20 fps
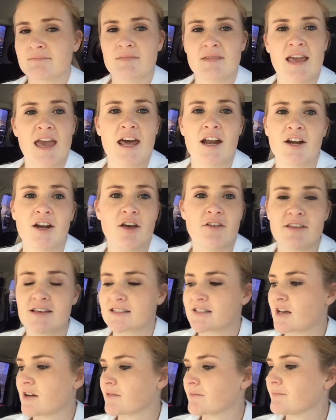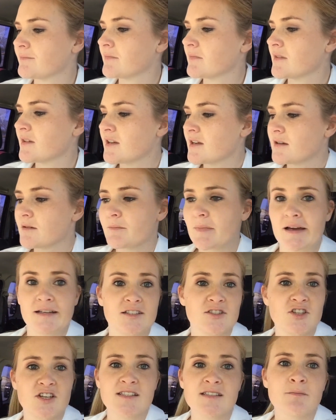Yeah, I don't know this song. Back
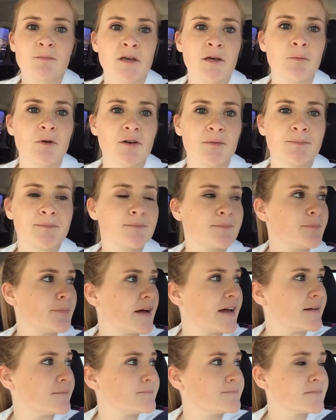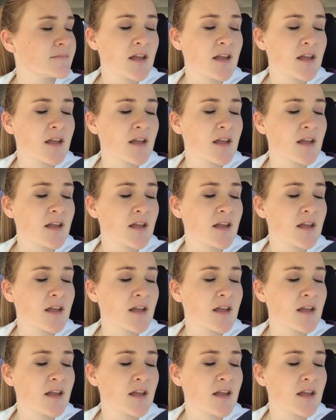to Justin Bieber, but